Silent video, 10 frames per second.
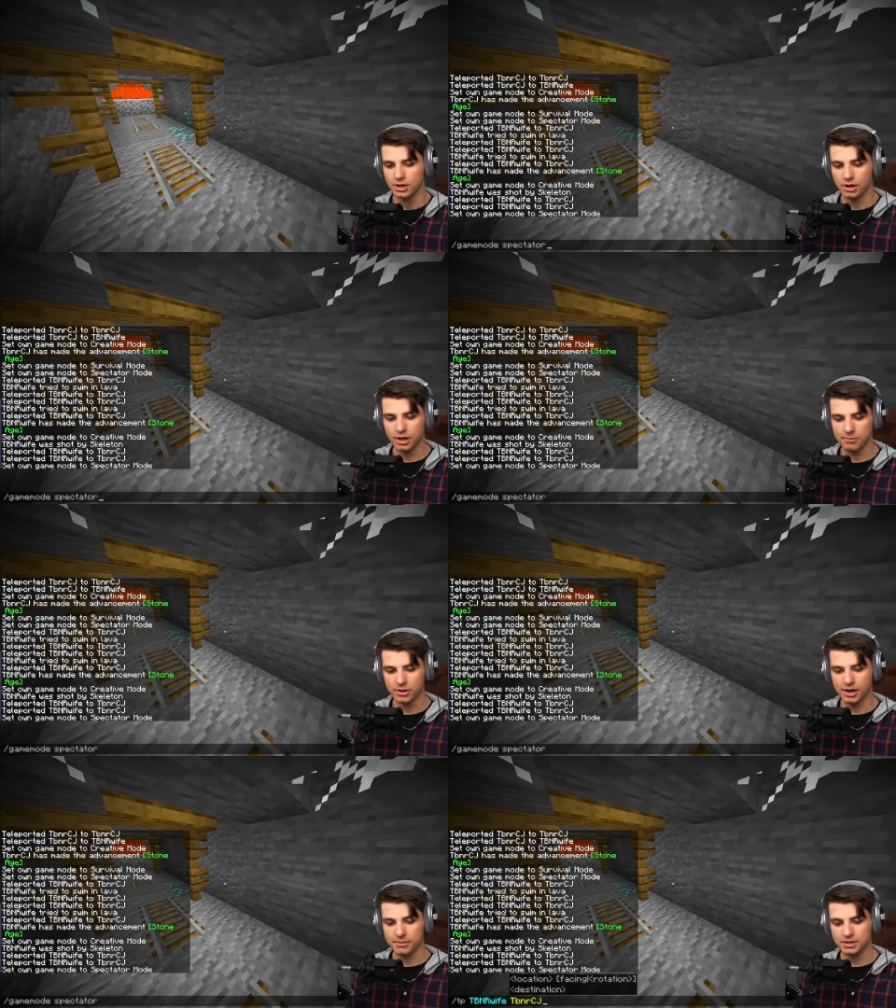Okay,
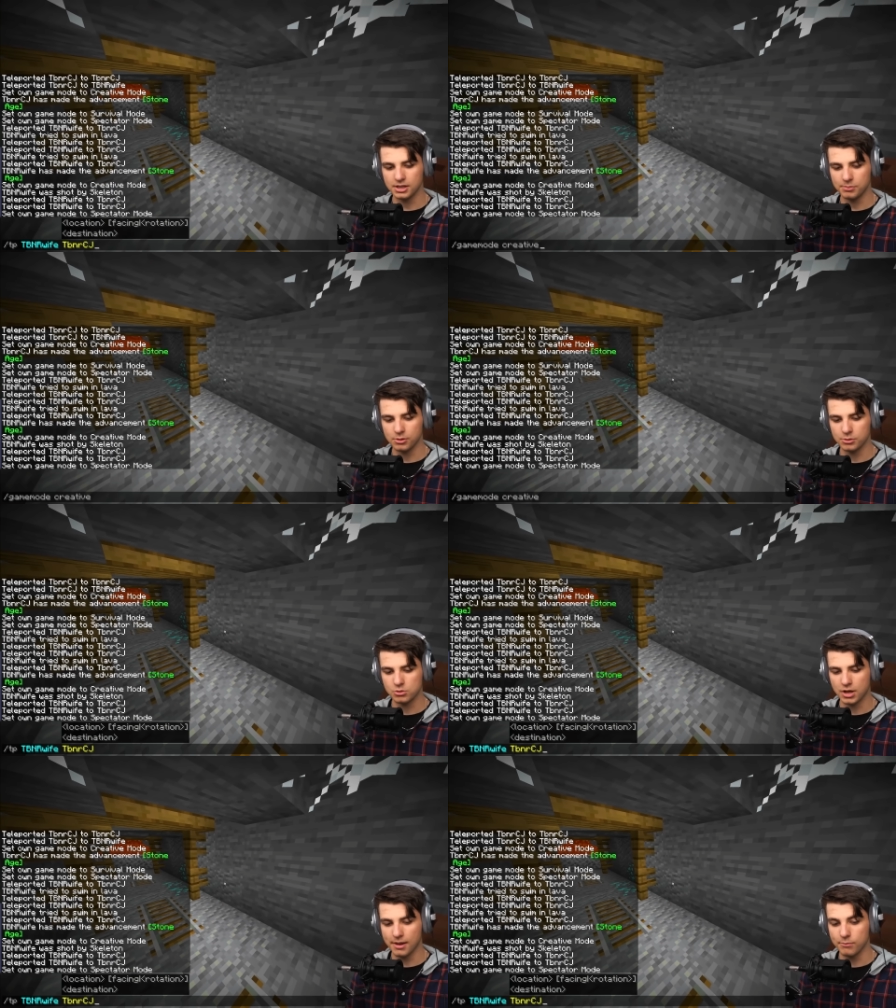Bria, I'm gonna TP you, but
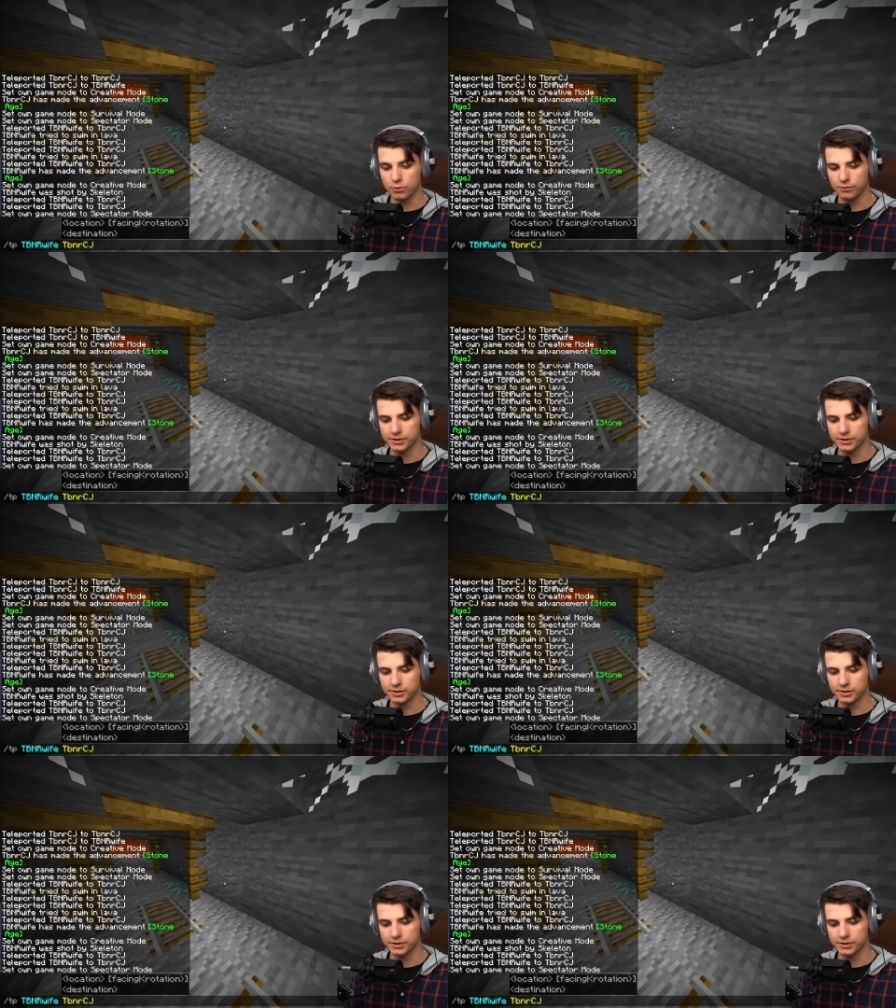you can't move.